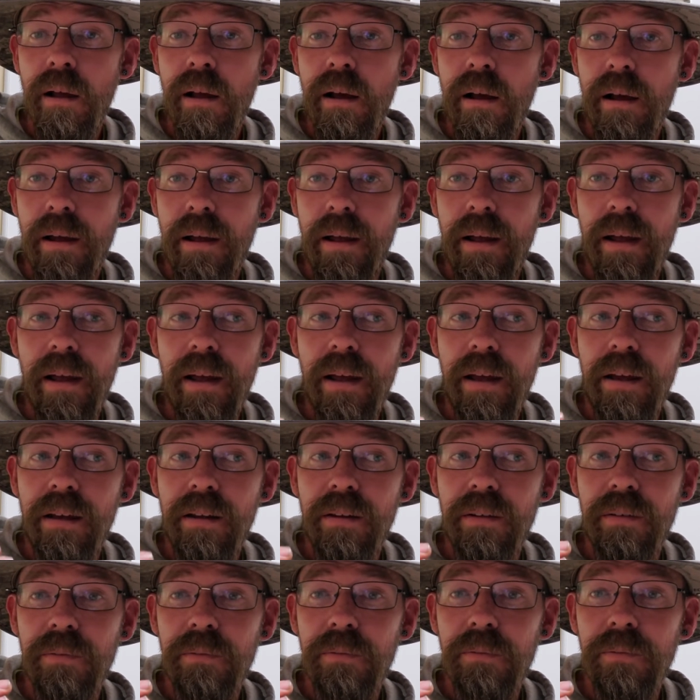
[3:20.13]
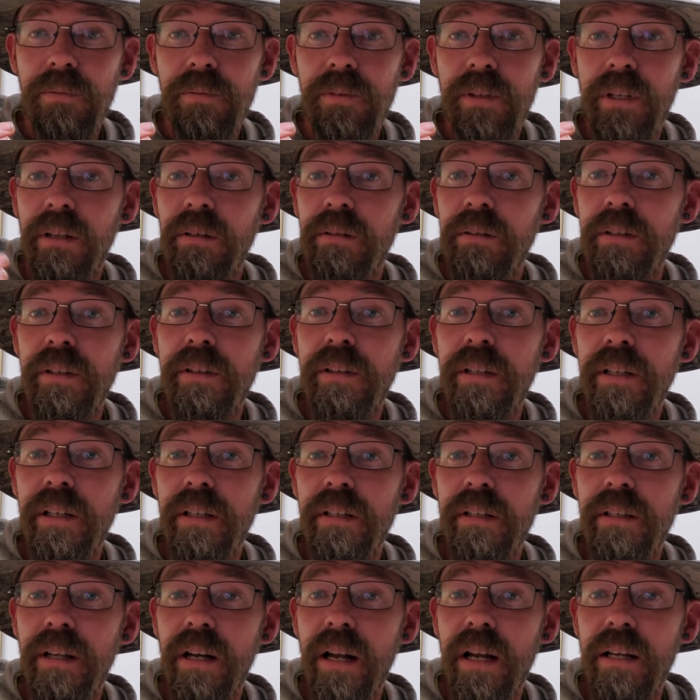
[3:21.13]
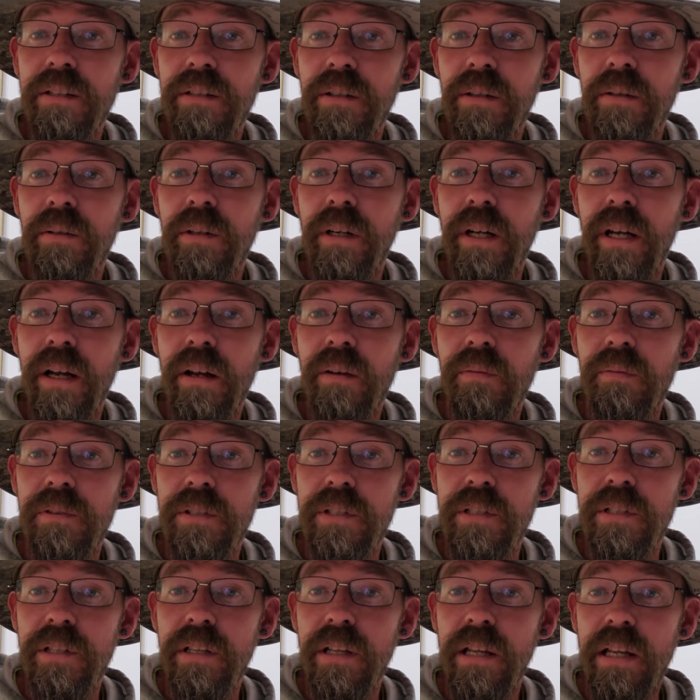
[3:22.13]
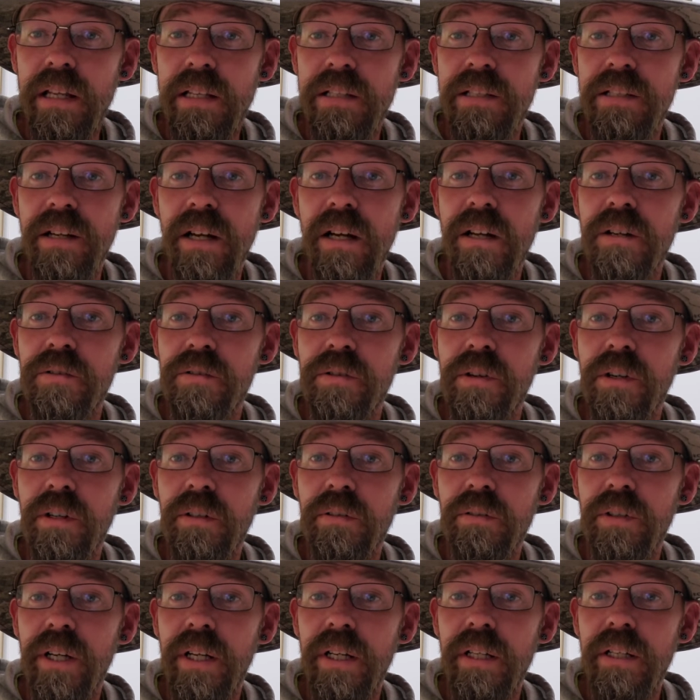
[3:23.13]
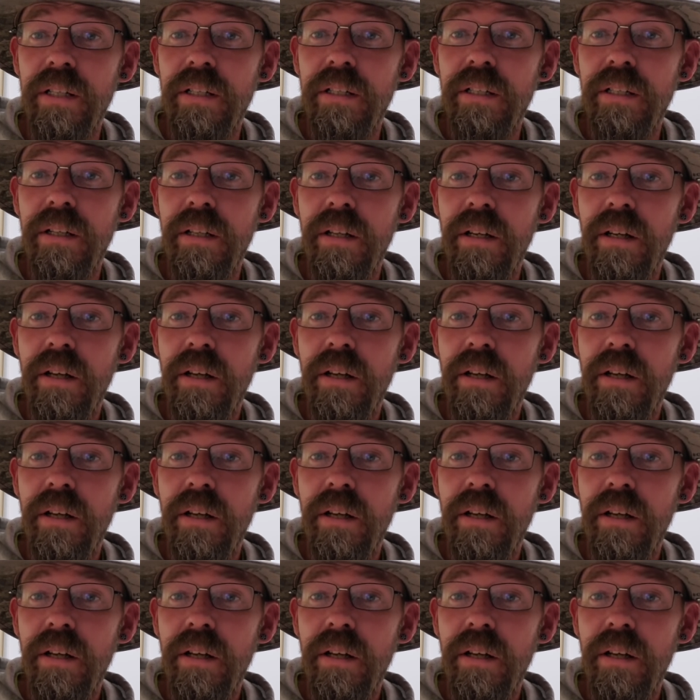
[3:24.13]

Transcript: The only thing that I don't have is it's not trail rated,